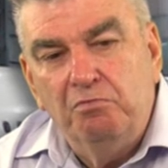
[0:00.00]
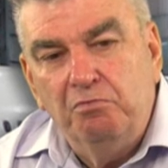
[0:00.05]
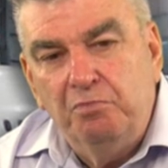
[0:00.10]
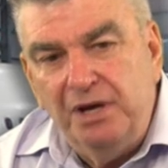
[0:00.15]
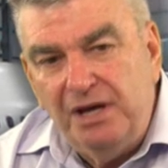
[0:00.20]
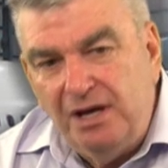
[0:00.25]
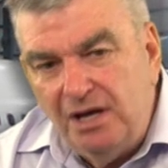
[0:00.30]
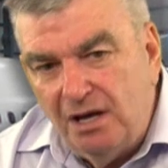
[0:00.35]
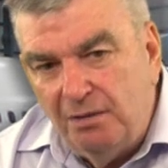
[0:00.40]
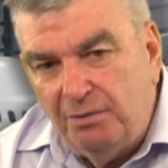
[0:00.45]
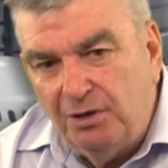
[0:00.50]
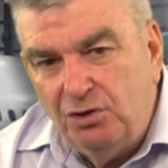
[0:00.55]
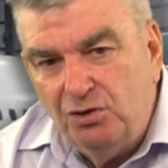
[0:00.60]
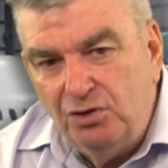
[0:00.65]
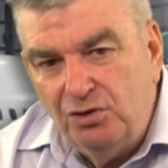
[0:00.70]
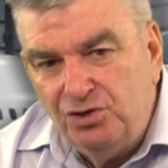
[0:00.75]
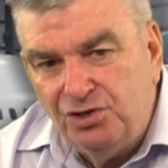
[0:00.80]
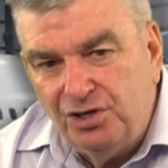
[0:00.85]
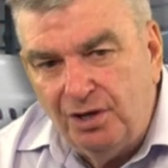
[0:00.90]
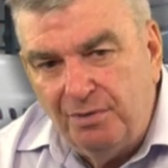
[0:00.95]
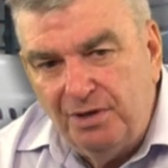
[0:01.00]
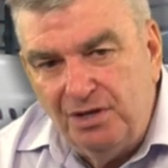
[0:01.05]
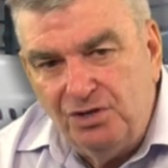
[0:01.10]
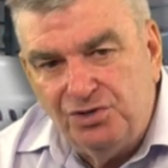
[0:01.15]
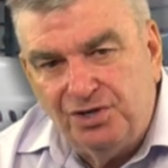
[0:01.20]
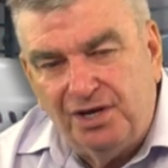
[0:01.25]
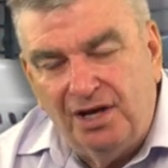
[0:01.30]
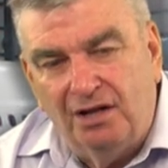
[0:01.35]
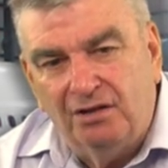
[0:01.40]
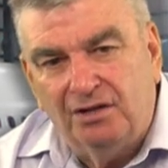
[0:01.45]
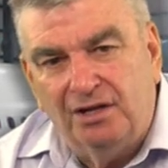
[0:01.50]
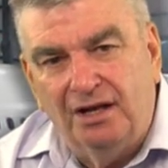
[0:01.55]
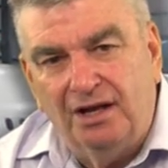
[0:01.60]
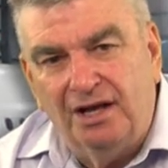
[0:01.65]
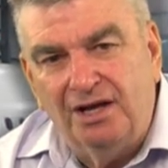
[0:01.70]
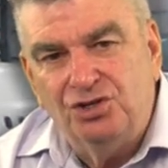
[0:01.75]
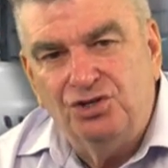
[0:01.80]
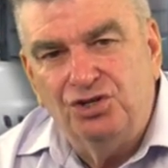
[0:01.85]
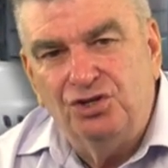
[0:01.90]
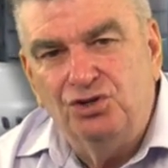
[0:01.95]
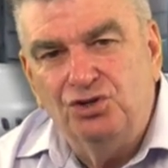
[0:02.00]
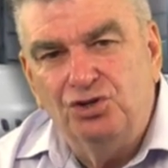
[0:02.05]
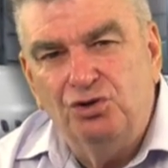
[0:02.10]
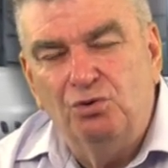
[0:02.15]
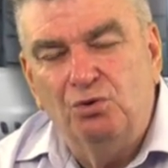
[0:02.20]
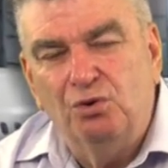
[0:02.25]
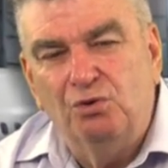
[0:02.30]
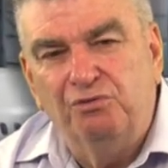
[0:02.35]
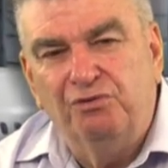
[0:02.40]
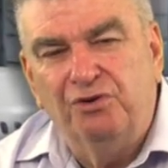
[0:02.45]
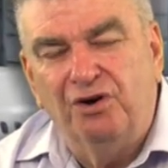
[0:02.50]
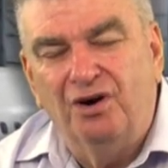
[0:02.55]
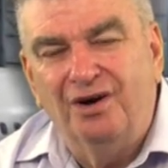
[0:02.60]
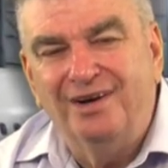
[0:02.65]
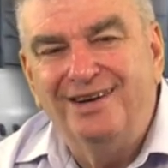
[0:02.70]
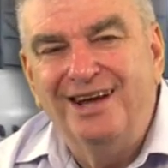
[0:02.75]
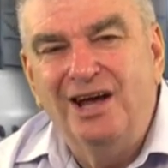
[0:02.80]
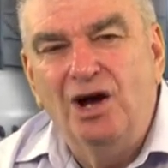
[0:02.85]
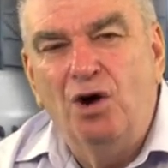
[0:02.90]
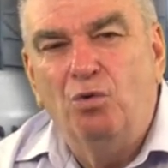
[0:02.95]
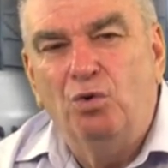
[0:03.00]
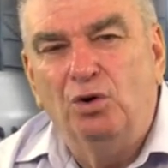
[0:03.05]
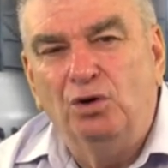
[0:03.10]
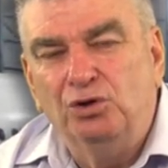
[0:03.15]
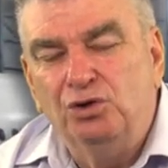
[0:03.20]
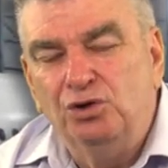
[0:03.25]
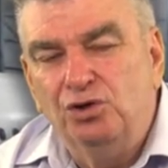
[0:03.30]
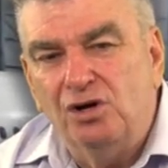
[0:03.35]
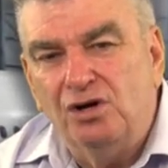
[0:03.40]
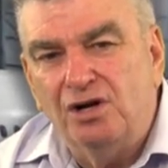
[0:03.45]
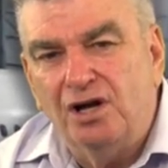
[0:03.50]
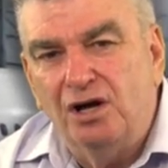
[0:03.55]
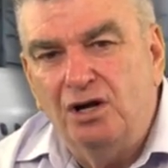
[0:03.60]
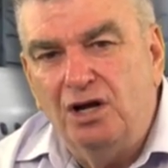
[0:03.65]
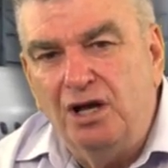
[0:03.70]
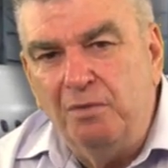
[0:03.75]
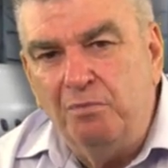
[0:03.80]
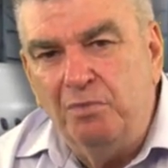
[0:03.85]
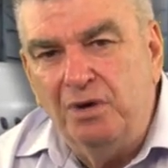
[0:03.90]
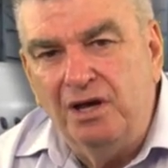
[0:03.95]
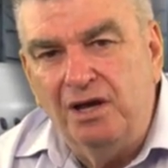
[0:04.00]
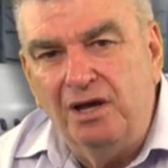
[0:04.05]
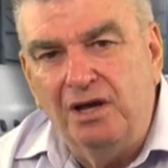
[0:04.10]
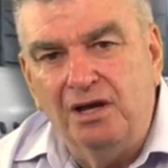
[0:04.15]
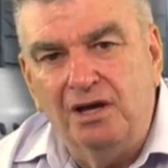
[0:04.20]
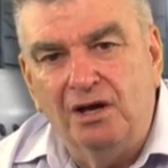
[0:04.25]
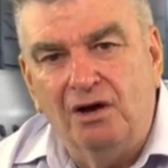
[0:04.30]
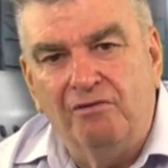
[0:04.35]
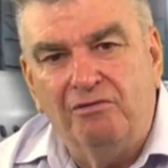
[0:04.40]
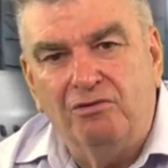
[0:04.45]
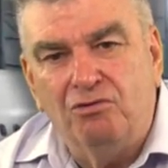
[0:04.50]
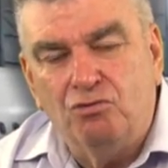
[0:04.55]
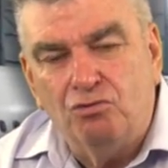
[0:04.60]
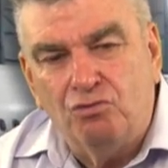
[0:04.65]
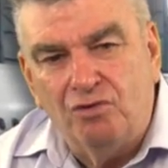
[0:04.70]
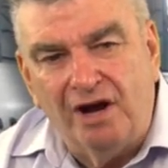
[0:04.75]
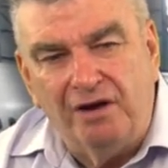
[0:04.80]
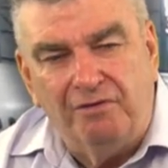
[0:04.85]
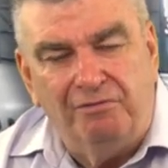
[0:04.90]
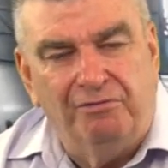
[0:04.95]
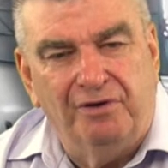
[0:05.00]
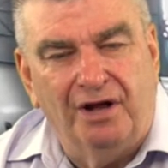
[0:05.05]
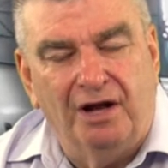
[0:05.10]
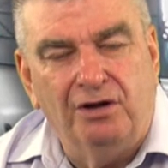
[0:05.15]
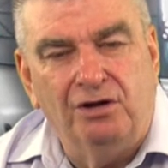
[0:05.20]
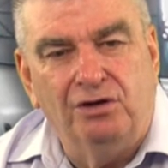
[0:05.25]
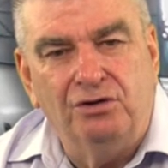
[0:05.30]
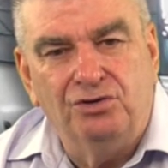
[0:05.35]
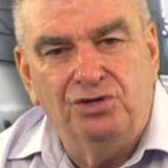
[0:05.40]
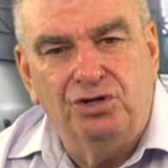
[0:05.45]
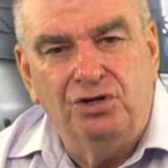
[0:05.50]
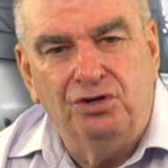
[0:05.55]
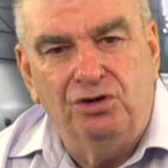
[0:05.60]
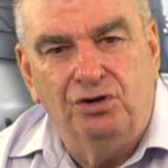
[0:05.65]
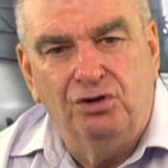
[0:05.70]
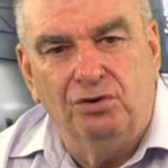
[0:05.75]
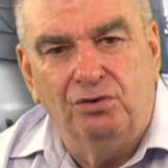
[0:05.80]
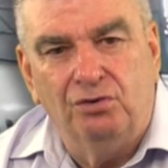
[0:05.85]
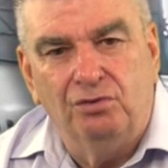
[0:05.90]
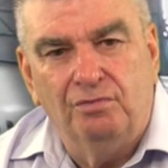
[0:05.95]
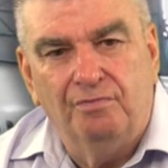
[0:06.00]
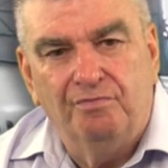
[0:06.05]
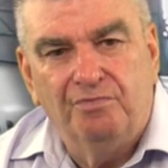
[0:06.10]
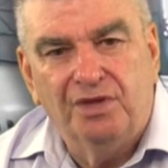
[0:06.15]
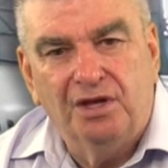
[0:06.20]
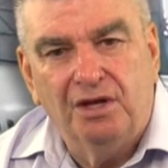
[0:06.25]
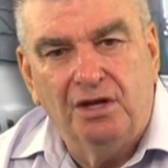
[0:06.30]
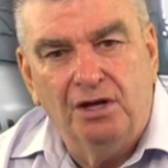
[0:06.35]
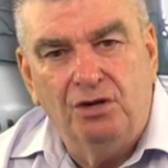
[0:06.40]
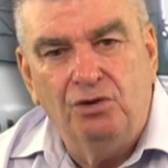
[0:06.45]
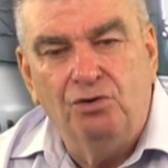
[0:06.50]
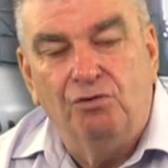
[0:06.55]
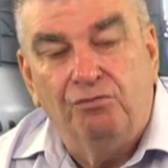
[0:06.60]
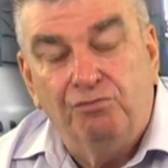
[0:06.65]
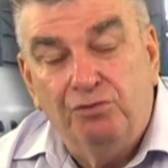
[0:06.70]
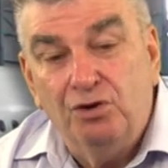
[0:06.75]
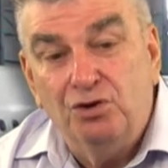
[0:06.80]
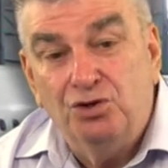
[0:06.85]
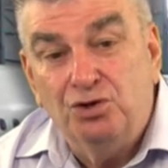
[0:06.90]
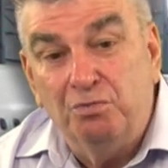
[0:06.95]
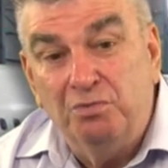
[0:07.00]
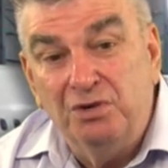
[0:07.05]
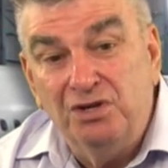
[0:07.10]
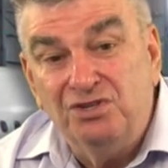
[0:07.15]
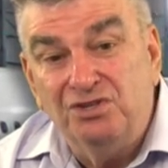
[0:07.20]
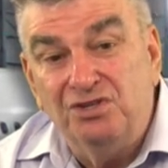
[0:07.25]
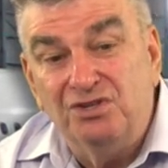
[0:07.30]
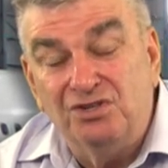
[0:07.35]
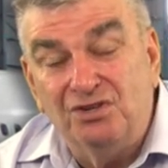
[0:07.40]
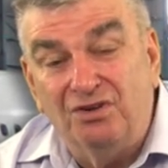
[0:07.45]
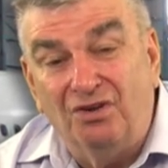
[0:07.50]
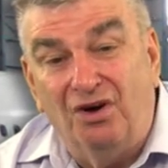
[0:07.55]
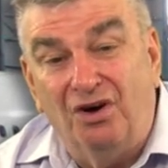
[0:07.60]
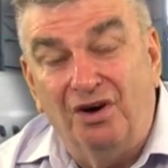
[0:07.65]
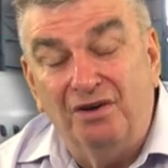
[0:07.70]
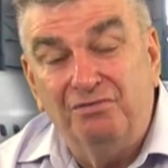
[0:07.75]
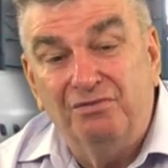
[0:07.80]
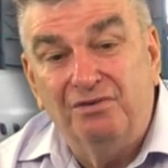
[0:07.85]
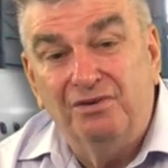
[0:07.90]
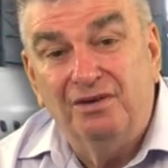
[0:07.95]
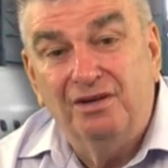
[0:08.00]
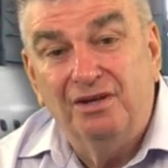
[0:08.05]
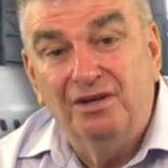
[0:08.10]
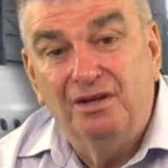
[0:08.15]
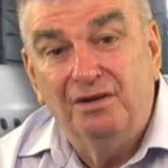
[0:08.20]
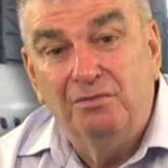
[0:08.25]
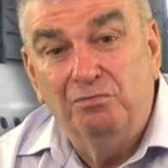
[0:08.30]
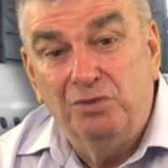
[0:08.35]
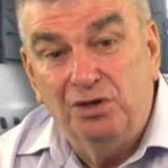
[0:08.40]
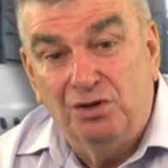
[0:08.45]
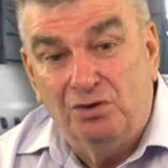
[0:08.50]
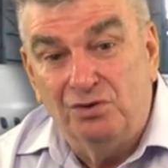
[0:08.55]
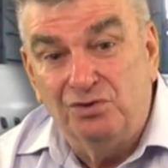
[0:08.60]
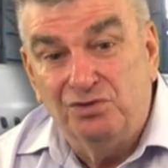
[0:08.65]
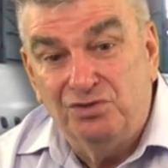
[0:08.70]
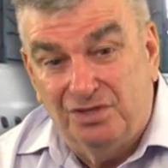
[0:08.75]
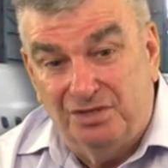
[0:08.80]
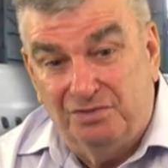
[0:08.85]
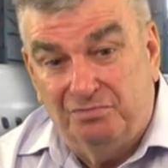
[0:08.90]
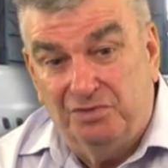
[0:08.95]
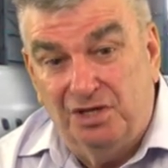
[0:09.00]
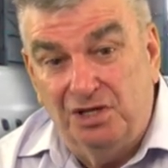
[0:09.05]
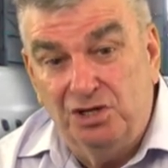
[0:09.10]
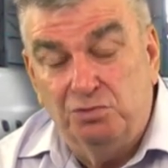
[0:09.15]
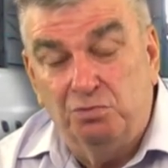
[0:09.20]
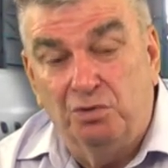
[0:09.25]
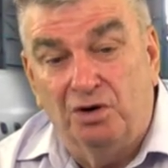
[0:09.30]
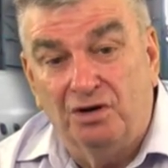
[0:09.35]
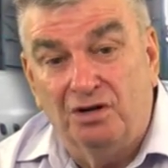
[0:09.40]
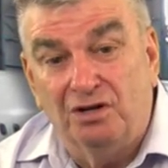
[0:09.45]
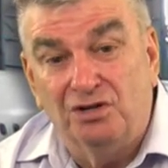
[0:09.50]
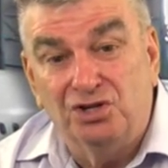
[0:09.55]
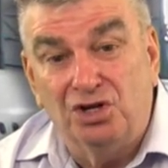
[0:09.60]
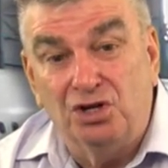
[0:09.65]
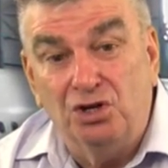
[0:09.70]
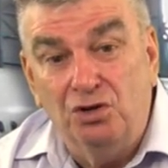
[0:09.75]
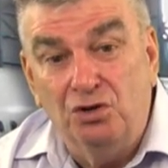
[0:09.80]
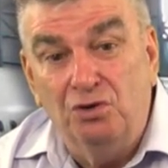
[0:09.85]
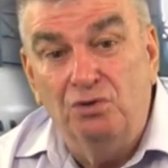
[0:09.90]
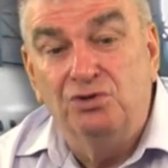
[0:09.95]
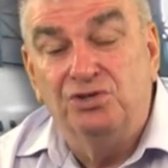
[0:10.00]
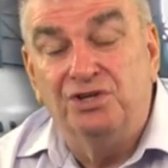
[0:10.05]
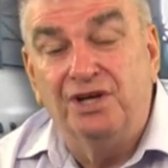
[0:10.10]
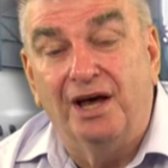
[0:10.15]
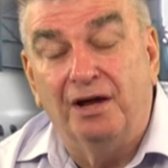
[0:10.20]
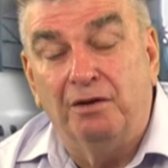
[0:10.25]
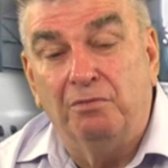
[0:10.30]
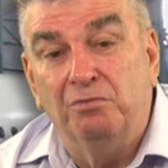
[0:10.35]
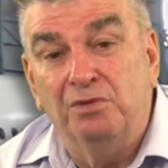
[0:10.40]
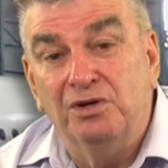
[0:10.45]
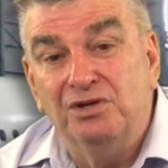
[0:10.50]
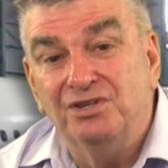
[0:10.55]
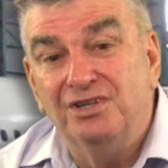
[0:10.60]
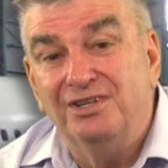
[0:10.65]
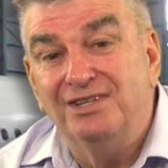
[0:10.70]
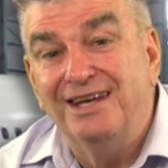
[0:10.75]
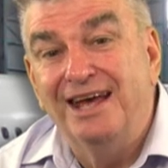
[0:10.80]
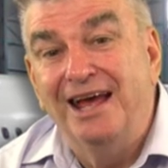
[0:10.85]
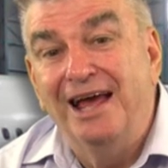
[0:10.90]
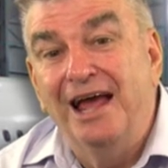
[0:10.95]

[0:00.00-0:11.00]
Being able to do some of these calculations, you will find, will not only be of great value to you in your future business life, because these models are used out in business,